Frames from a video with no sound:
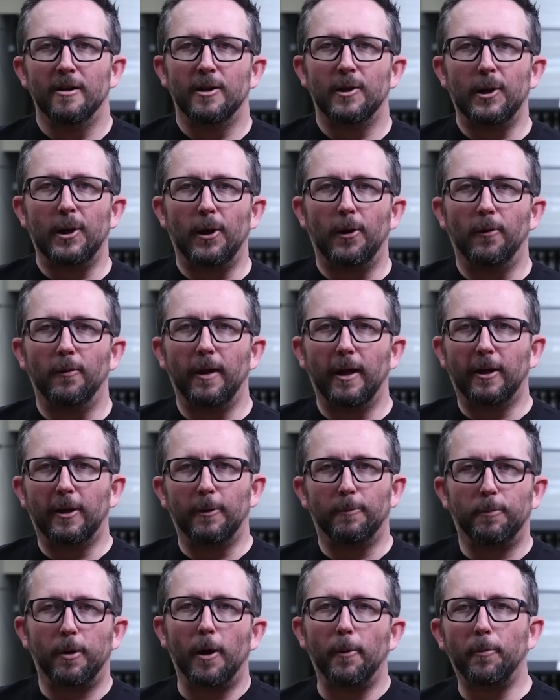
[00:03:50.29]
You know, like
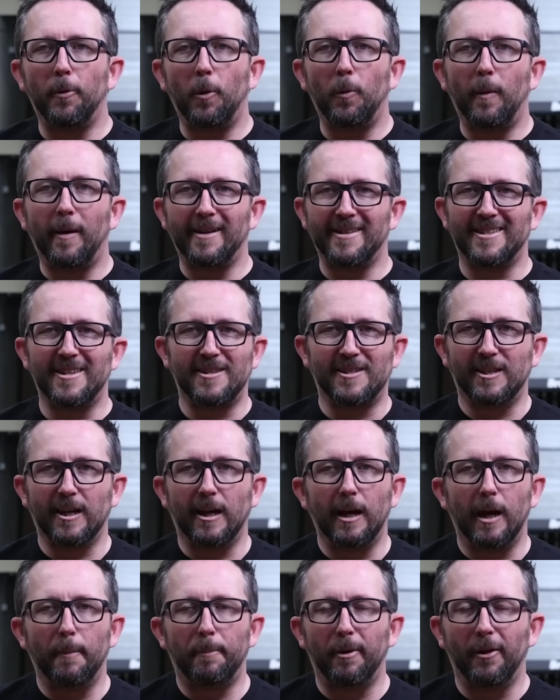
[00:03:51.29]
your purple wants to
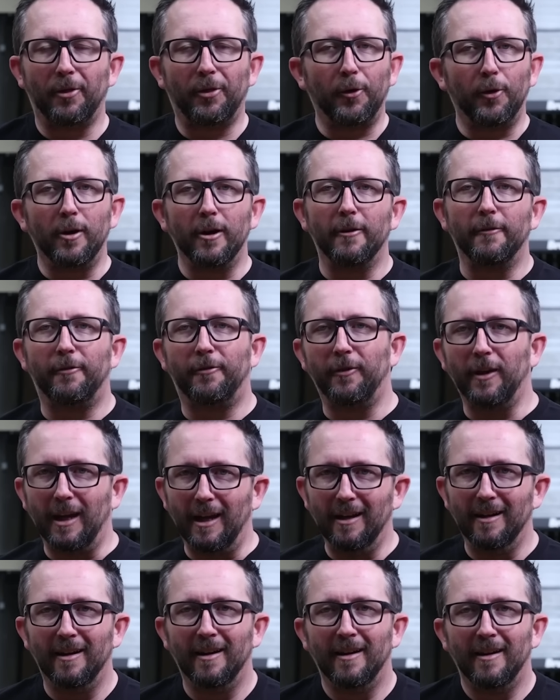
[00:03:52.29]
set up at 30
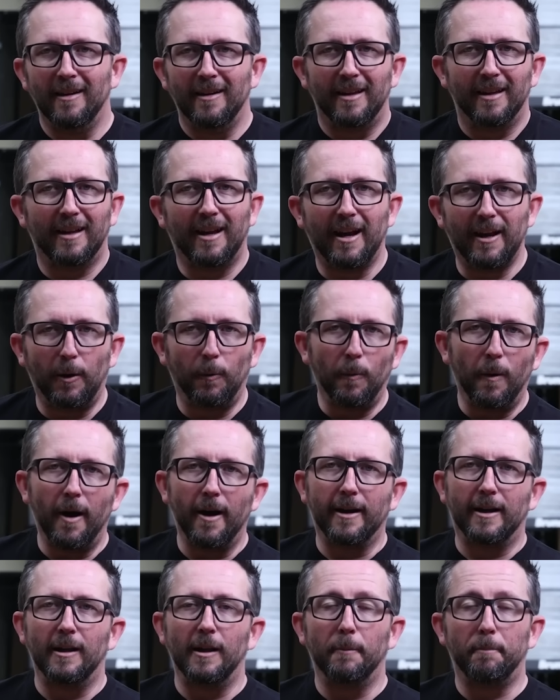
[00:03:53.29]
feet and kind of
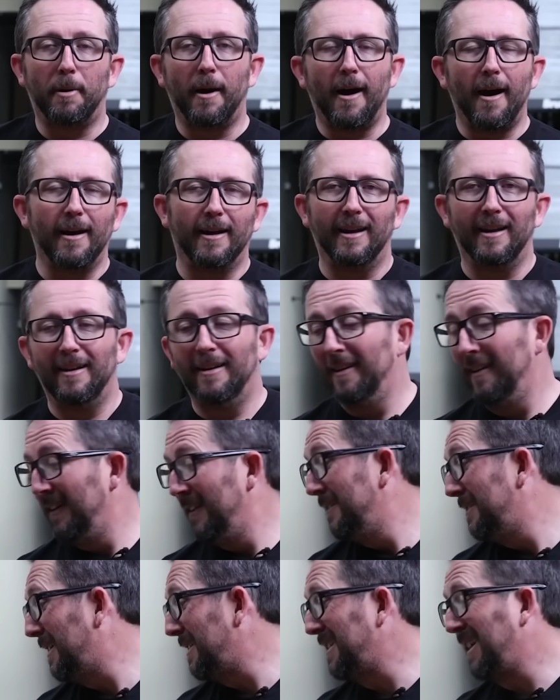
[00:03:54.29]
walk in the pocket.
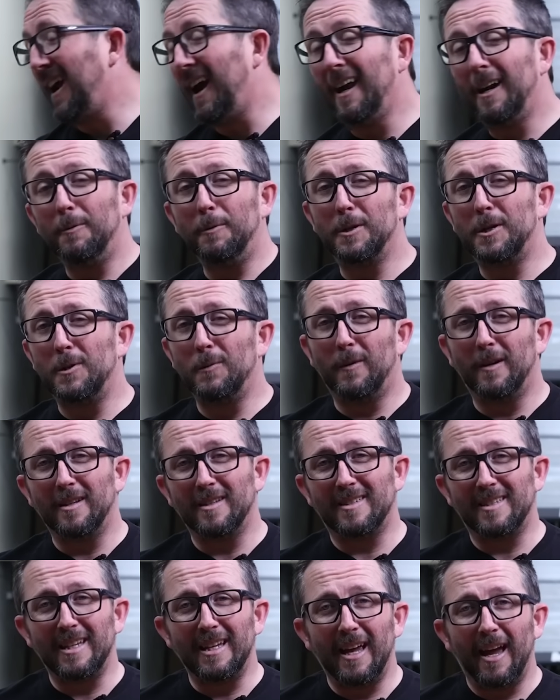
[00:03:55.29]
That's kind of what you want to
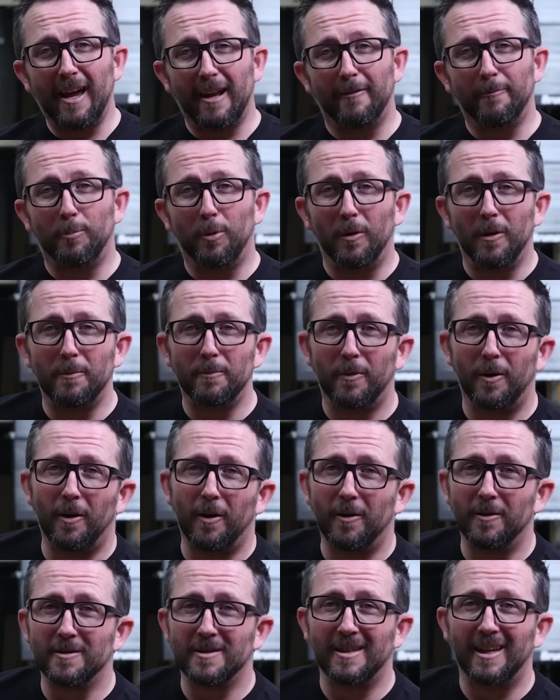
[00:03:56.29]
see out of bowling
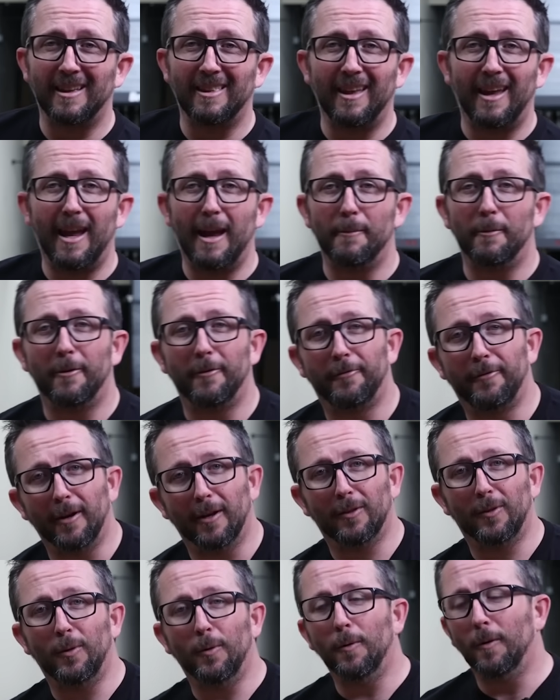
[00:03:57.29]
balls like the Hammer
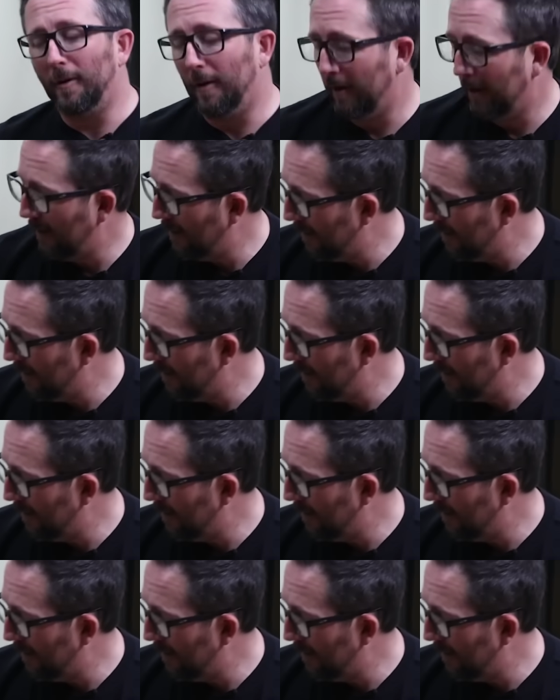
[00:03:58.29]
Effect Tour.